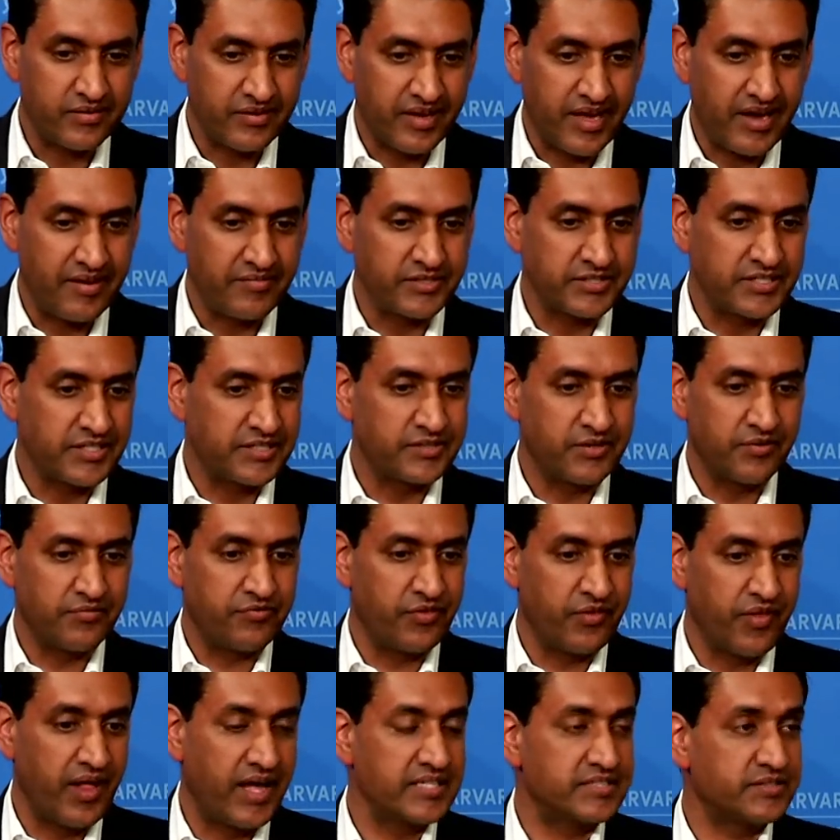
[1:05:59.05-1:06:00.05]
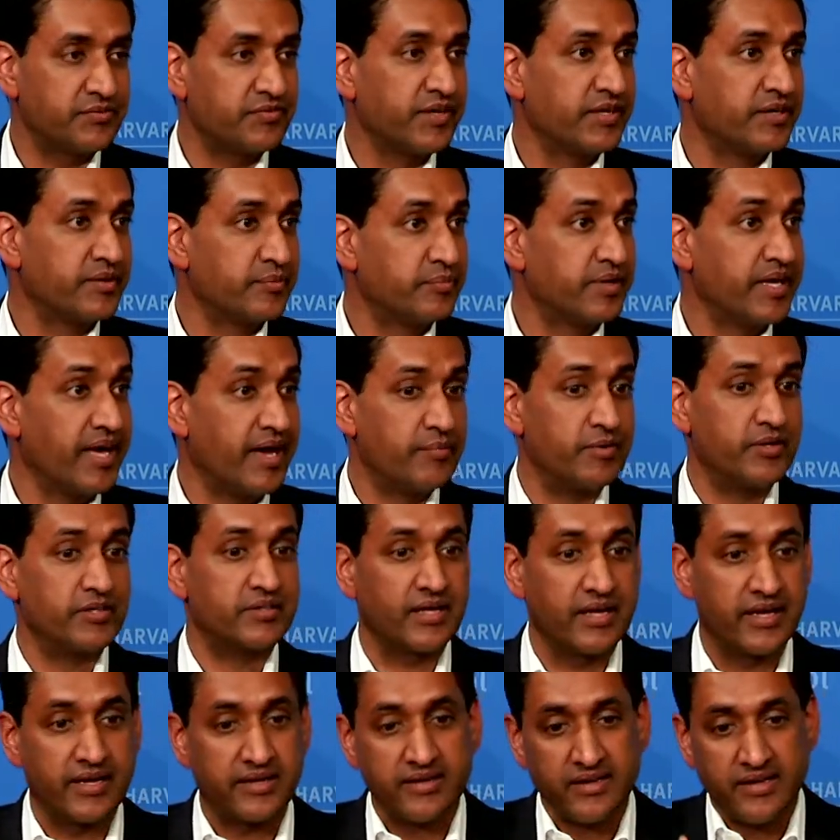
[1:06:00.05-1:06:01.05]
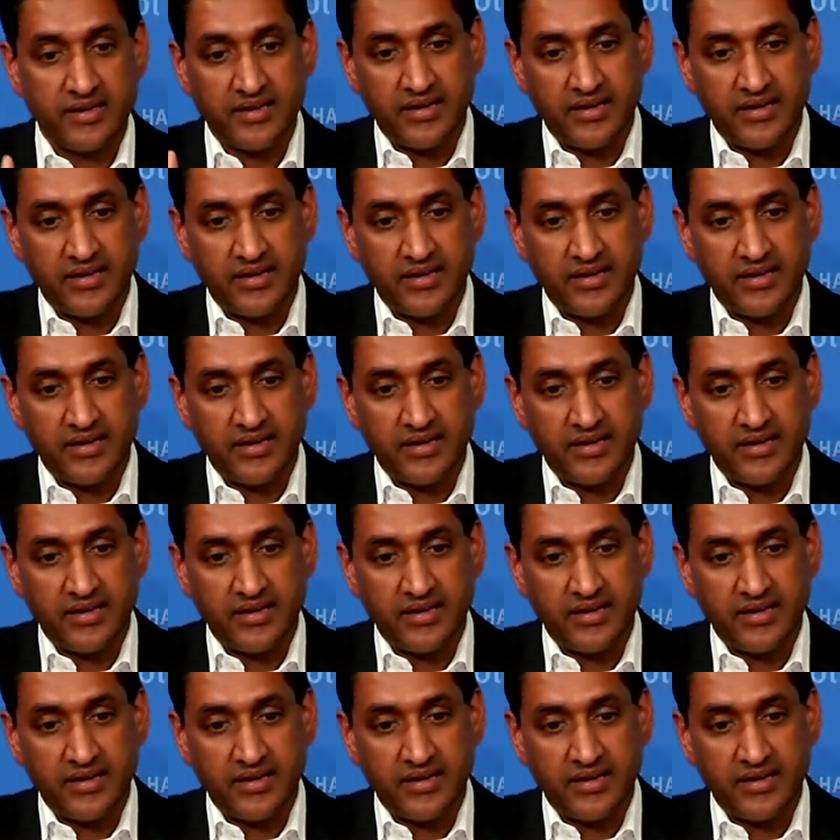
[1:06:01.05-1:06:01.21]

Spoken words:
conversation of philosophy to be able to